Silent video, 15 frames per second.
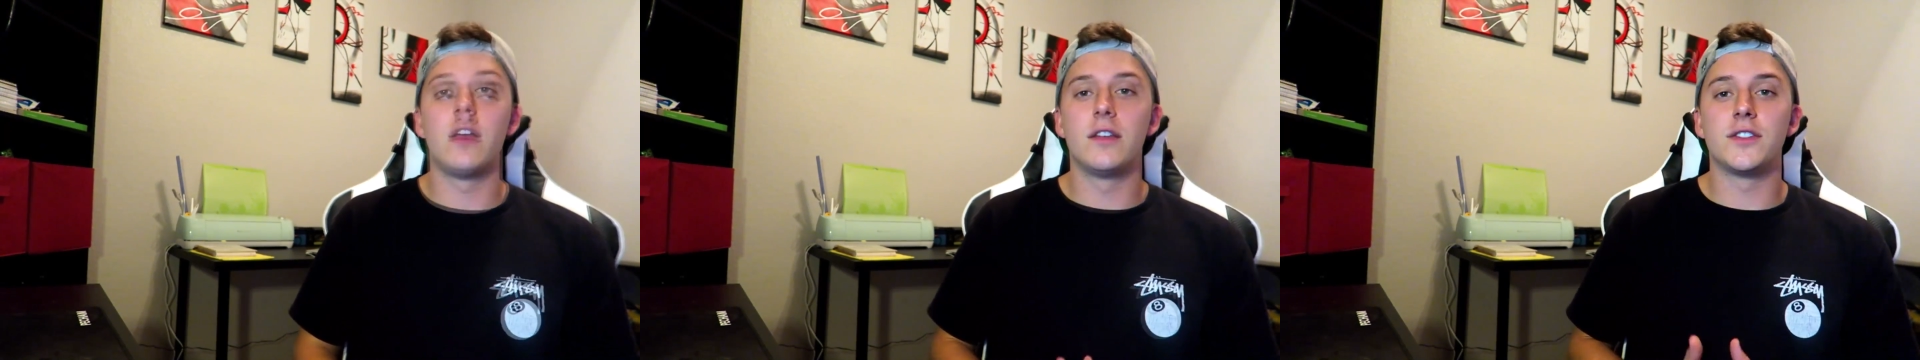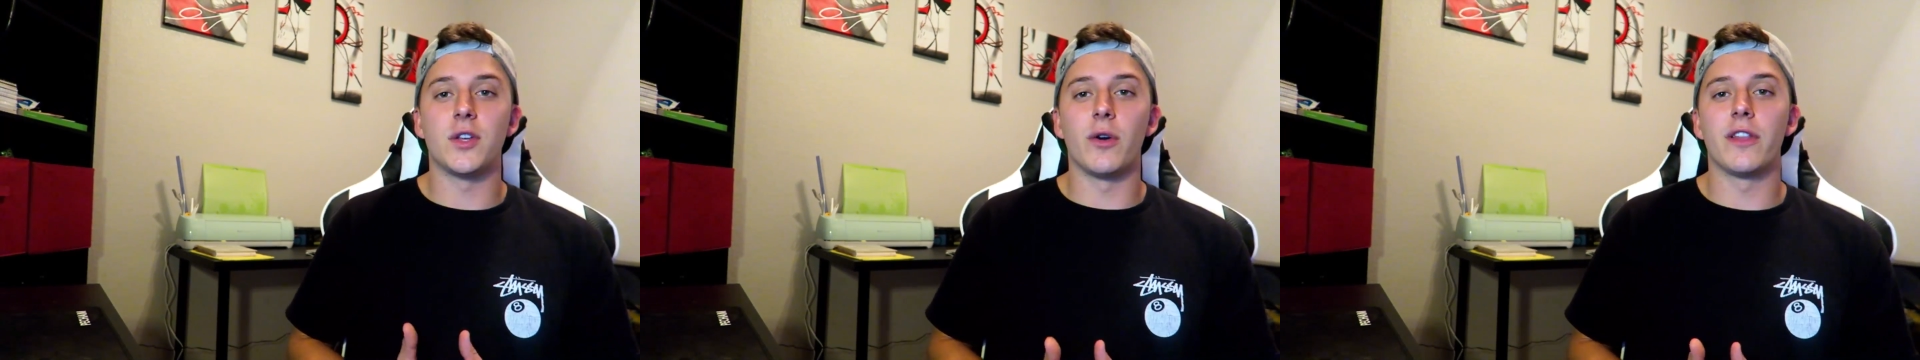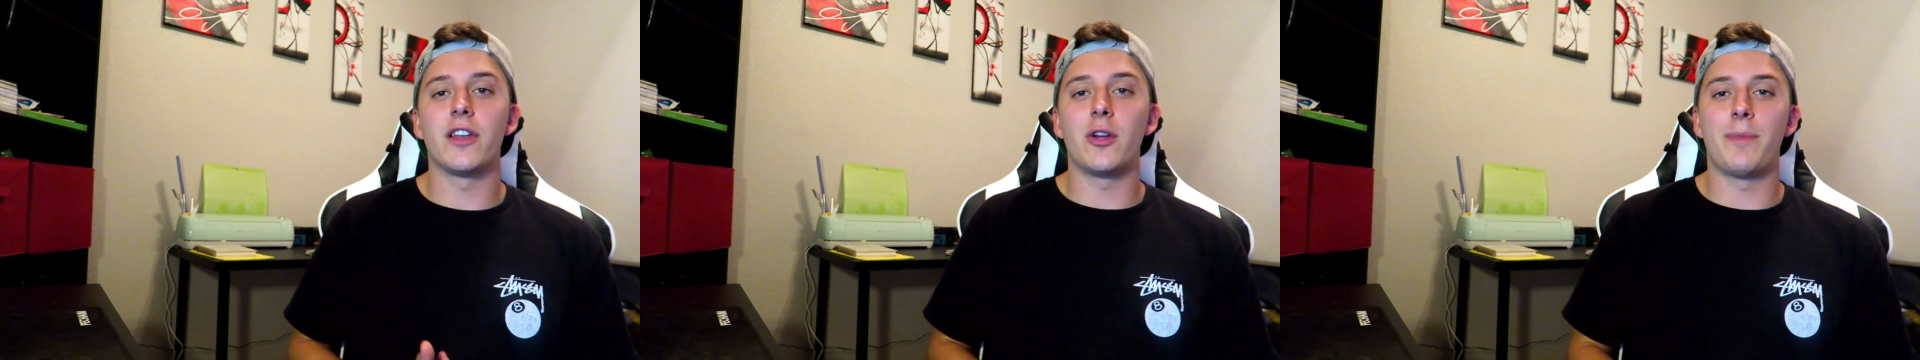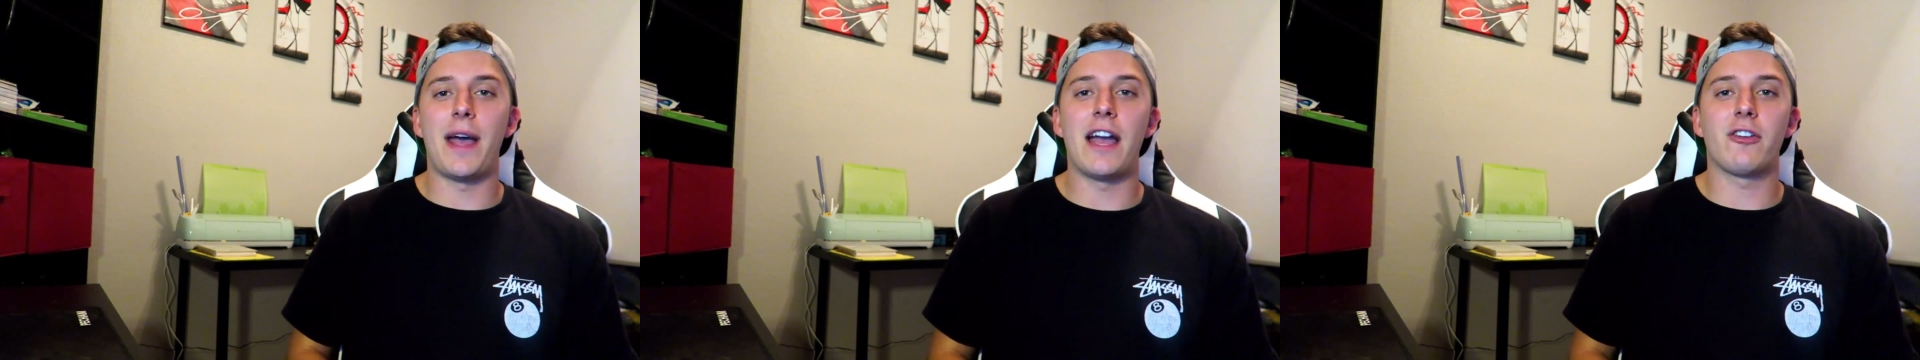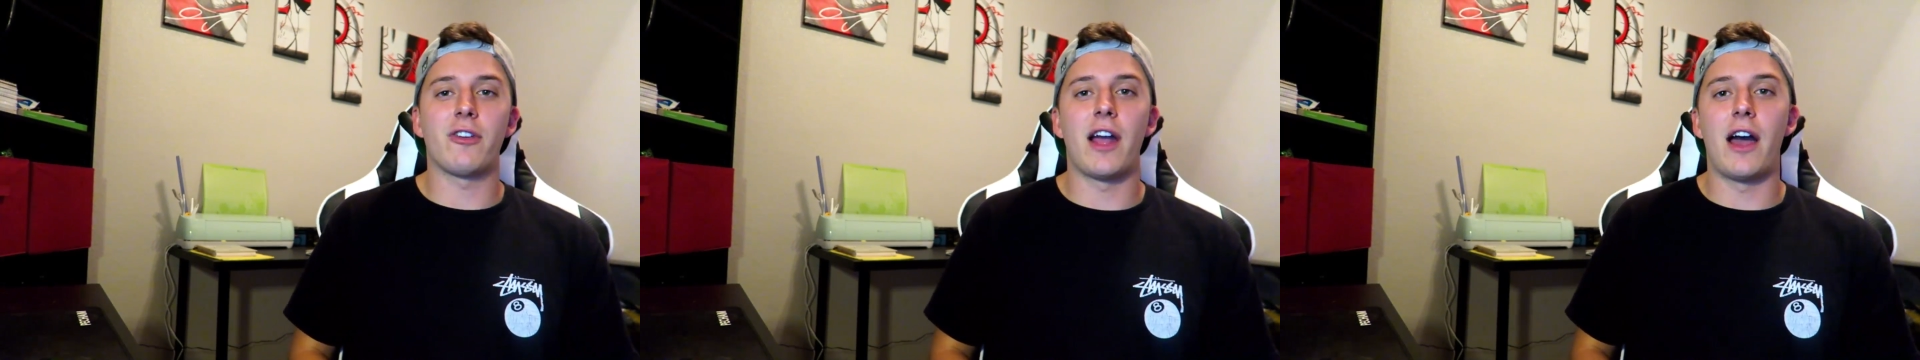So a little
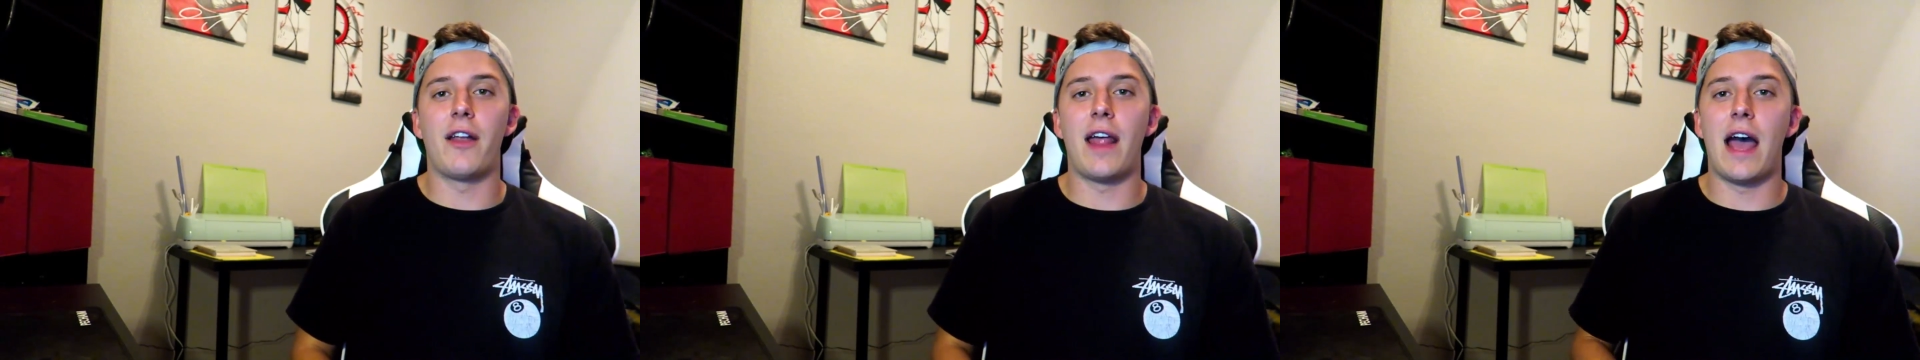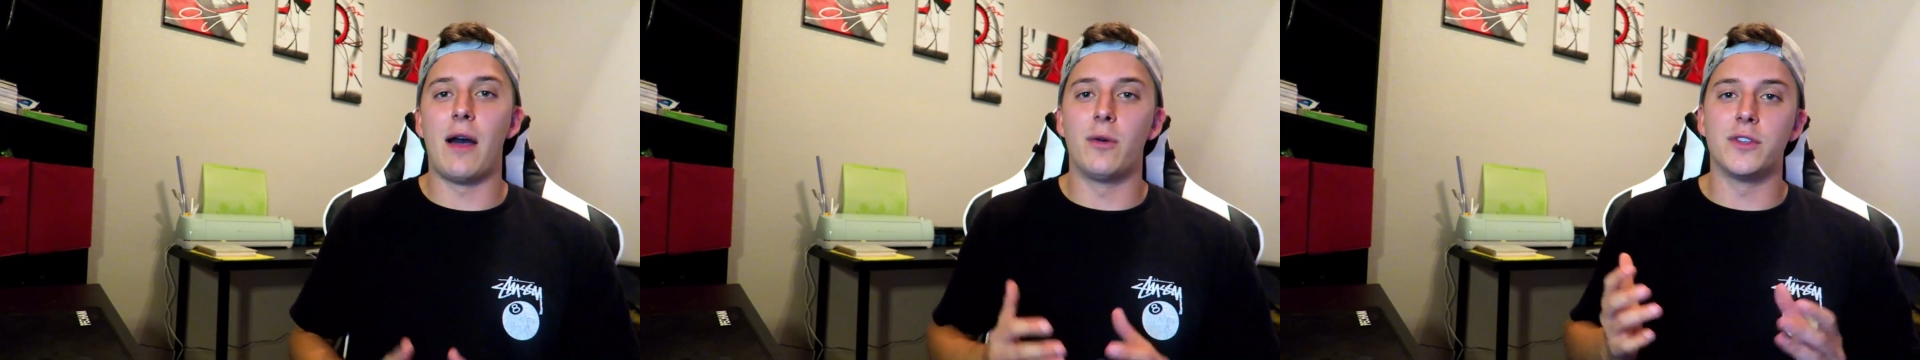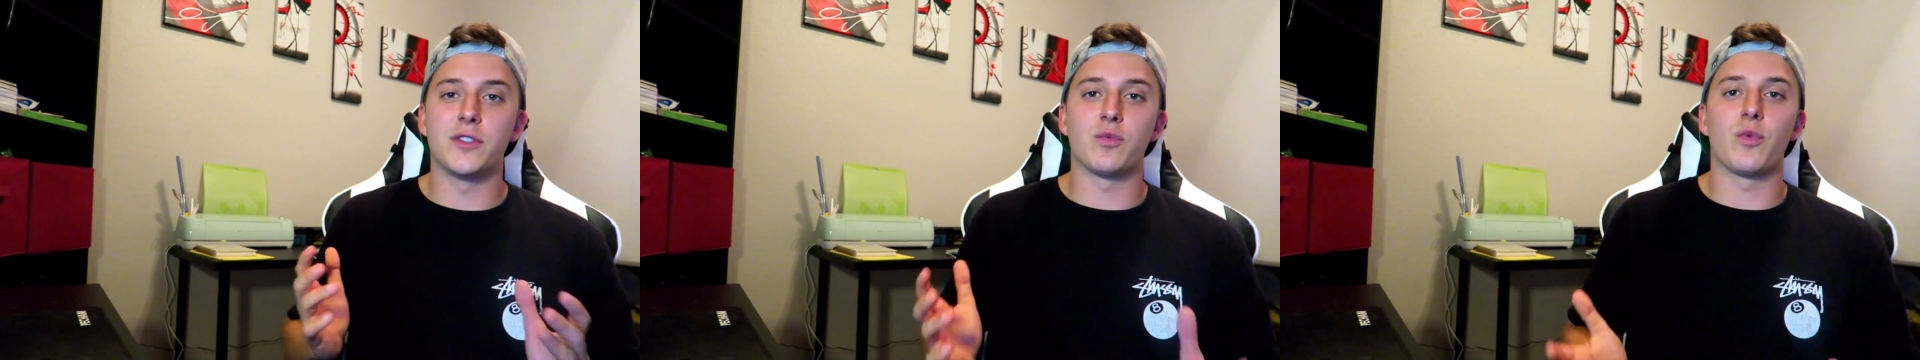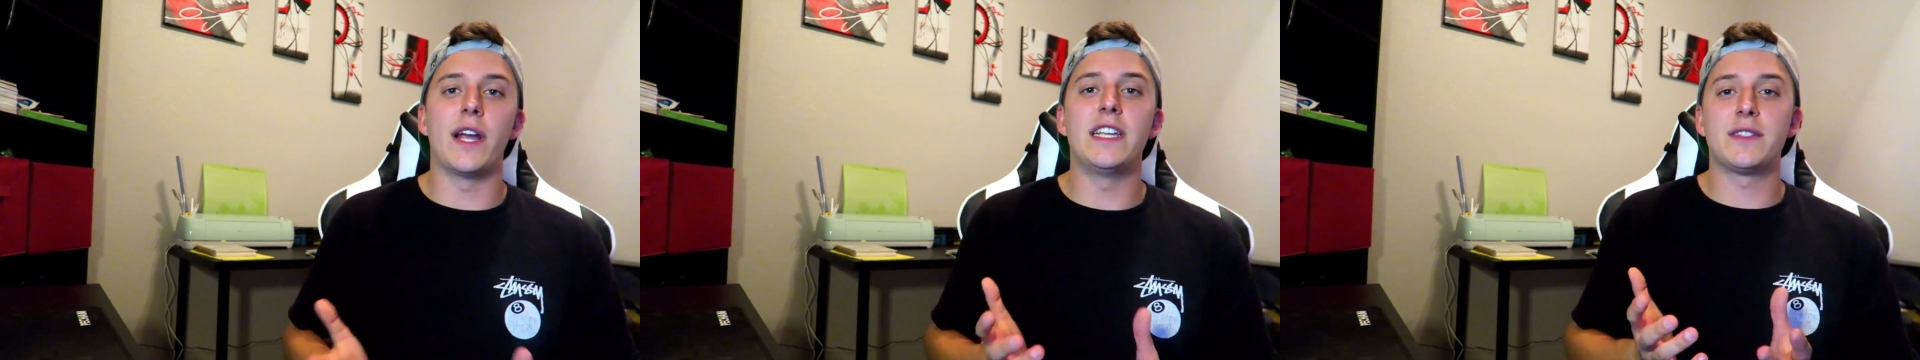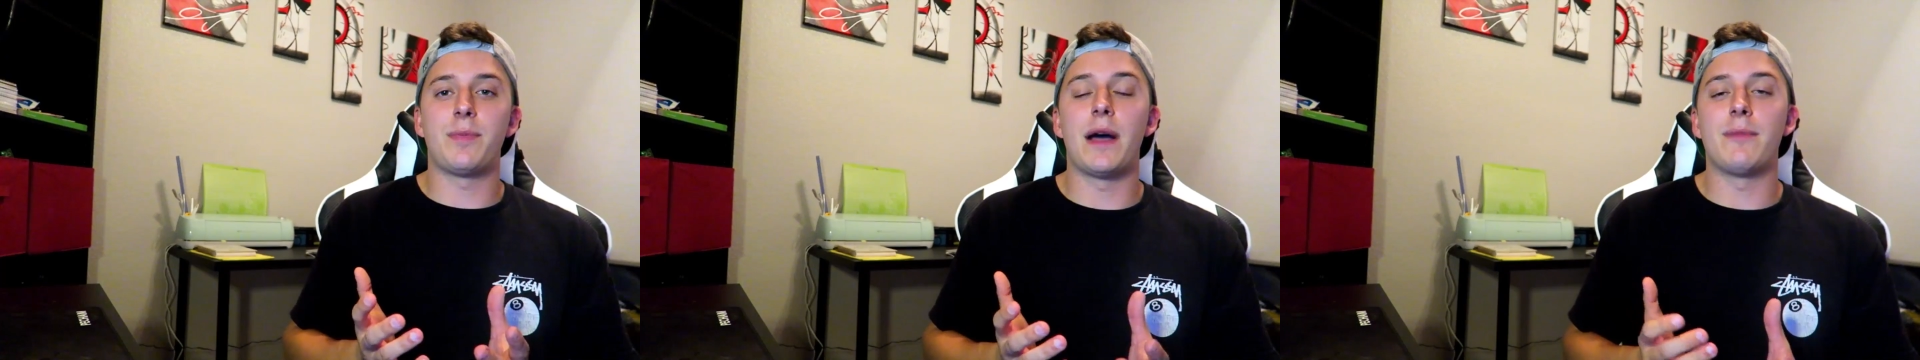background, I was
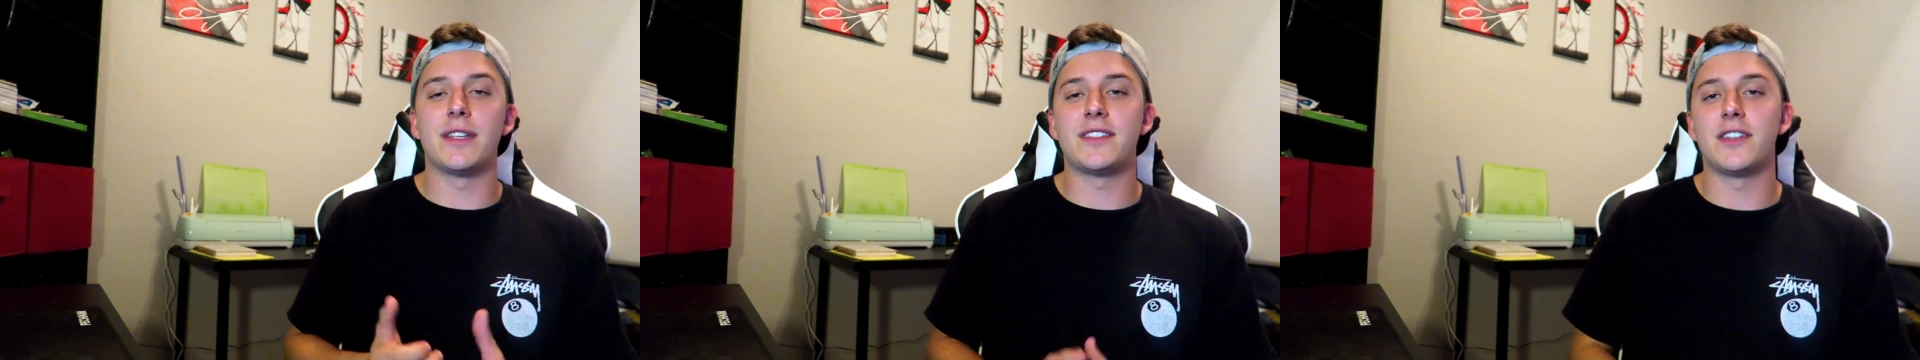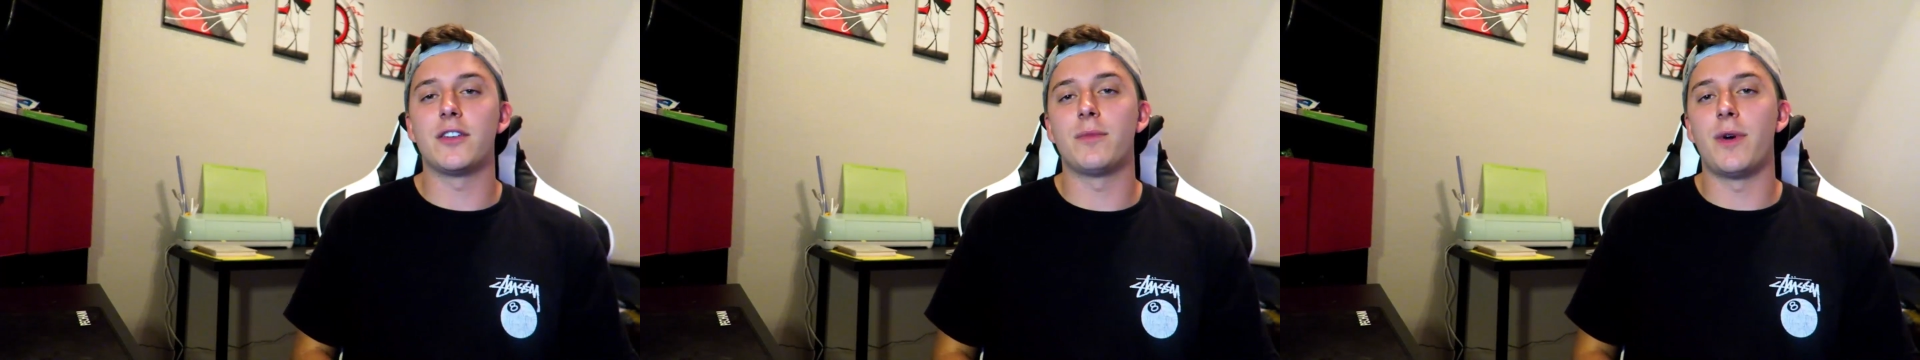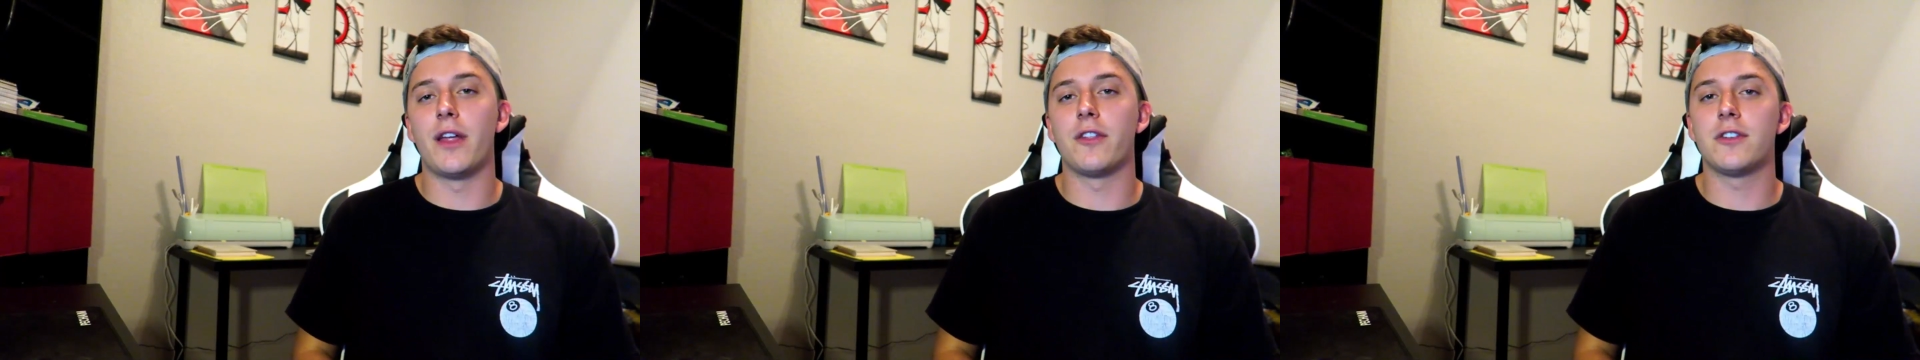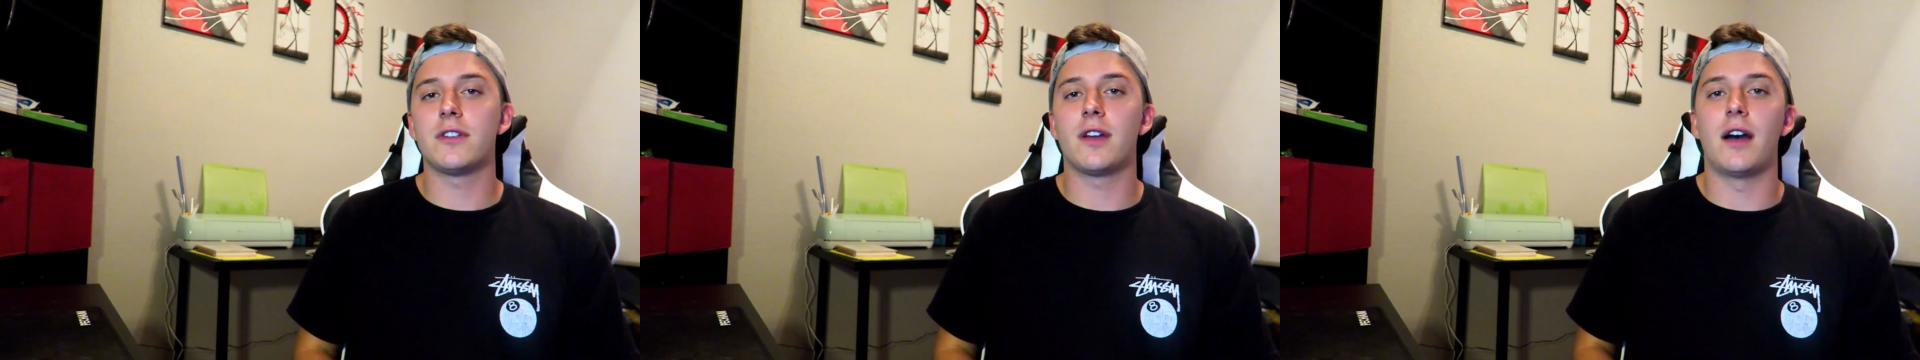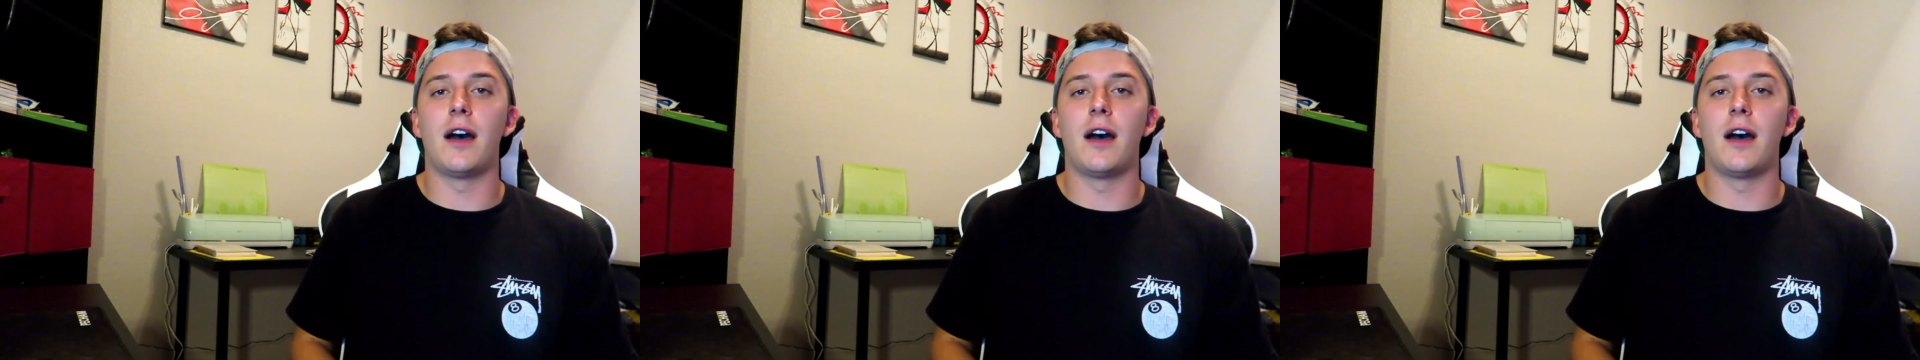raised by my single mother.